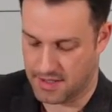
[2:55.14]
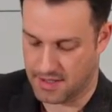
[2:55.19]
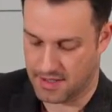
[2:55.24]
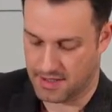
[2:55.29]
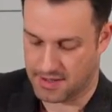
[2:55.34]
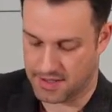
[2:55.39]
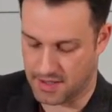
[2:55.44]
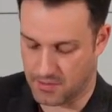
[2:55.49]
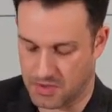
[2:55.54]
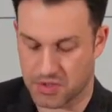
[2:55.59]

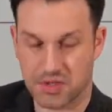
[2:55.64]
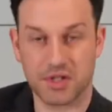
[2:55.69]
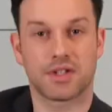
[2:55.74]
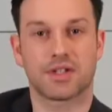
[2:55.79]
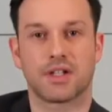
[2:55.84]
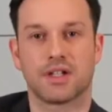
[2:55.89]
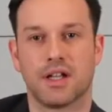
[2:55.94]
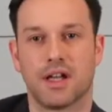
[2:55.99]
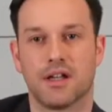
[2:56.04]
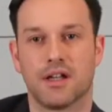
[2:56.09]
So we're
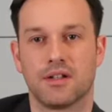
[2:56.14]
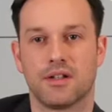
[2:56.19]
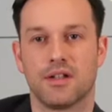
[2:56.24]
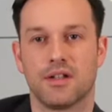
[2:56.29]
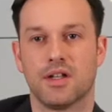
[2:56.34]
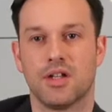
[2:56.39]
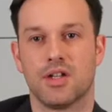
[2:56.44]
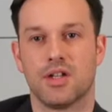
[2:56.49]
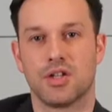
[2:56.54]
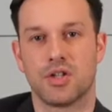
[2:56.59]
just going to
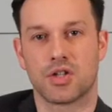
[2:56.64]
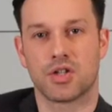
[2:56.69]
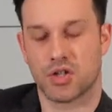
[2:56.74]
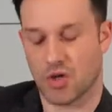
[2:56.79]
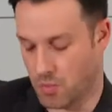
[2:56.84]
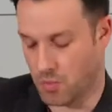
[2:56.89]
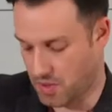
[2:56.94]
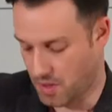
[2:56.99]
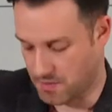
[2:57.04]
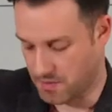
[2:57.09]

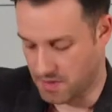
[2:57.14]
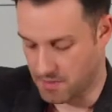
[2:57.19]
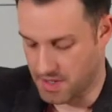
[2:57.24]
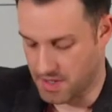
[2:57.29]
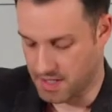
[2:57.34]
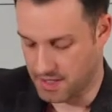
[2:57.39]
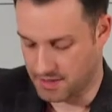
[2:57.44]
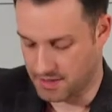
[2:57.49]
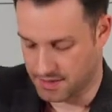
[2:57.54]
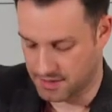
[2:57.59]
chop up the
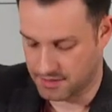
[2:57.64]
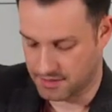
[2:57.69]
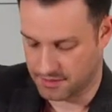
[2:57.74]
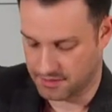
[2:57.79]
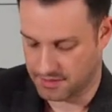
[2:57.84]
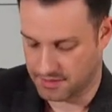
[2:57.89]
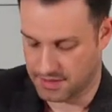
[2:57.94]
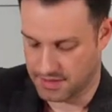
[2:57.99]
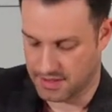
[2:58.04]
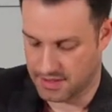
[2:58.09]
meat
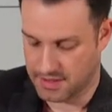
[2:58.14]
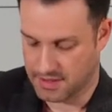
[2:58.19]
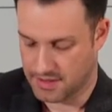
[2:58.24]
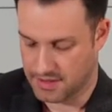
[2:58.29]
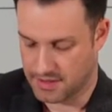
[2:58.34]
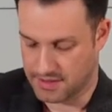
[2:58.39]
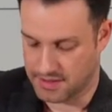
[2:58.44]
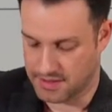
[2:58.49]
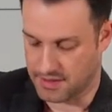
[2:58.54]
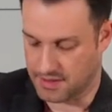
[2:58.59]

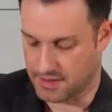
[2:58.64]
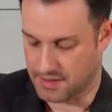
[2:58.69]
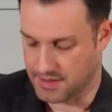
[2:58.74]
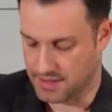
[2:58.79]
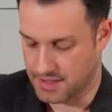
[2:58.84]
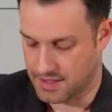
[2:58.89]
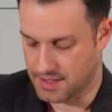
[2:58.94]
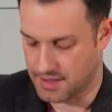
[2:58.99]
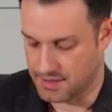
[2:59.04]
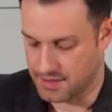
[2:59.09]
so
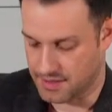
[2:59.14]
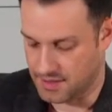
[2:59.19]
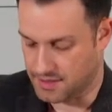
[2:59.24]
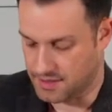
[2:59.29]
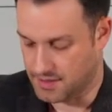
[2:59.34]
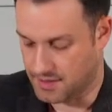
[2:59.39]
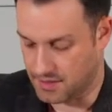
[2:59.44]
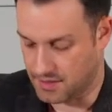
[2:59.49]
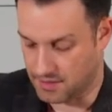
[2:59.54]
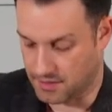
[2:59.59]
it's easier
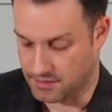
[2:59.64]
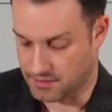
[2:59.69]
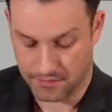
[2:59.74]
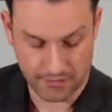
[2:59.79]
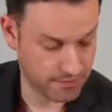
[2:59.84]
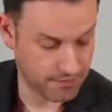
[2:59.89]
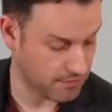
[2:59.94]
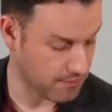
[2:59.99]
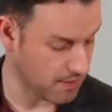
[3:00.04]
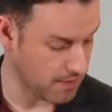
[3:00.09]
to
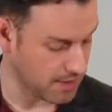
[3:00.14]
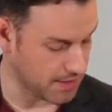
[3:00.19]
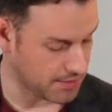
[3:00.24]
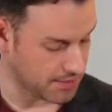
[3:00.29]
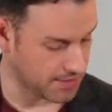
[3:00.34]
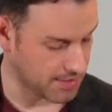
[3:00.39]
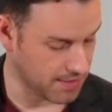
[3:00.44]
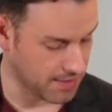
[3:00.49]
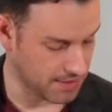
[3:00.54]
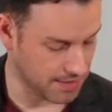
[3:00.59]
fry and
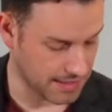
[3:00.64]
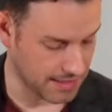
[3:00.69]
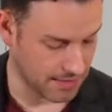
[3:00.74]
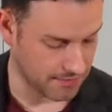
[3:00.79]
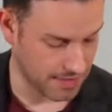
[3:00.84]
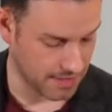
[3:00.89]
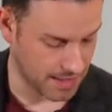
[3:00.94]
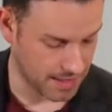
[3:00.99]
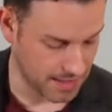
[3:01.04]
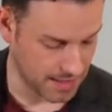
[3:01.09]
turn down
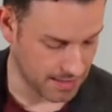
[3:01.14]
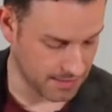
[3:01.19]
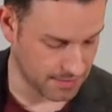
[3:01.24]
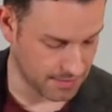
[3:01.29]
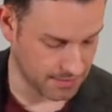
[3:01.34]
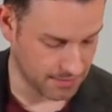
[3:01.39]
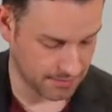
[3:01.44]
the heat.